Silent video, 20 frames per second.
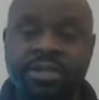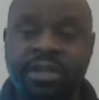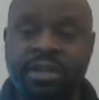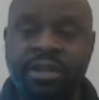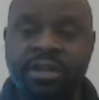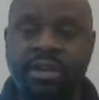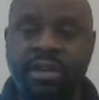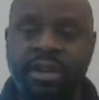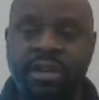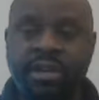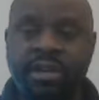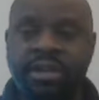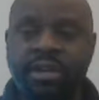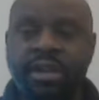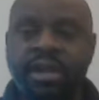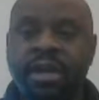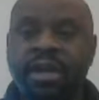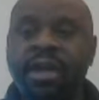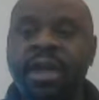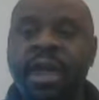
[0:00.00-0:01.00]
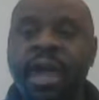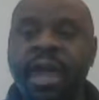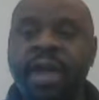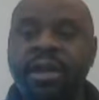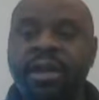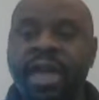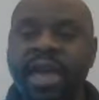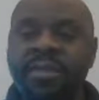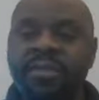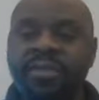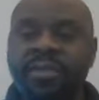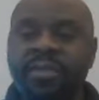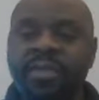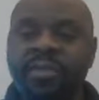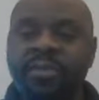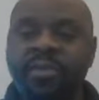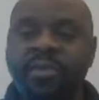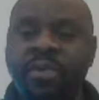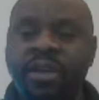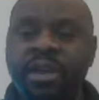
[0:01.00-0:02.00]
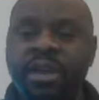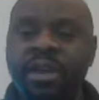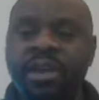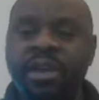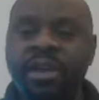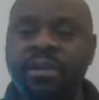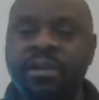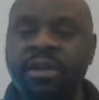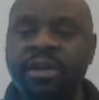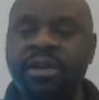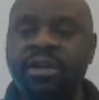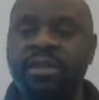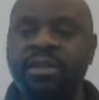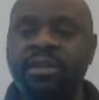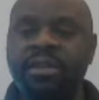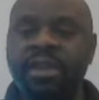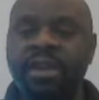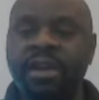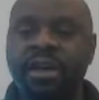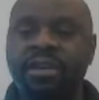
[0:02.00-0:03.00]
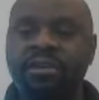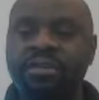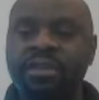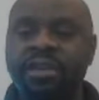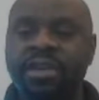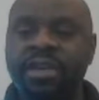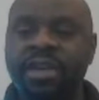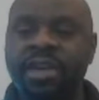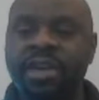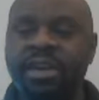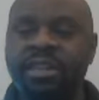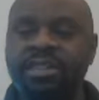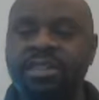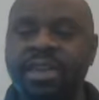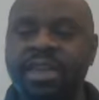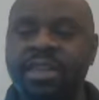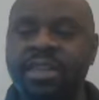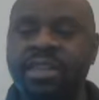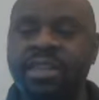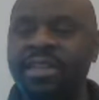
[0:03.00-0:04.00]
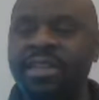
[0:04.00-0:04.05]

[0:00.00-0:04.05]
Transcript: Well, that's good. A neighbor reported hearing the elder king tell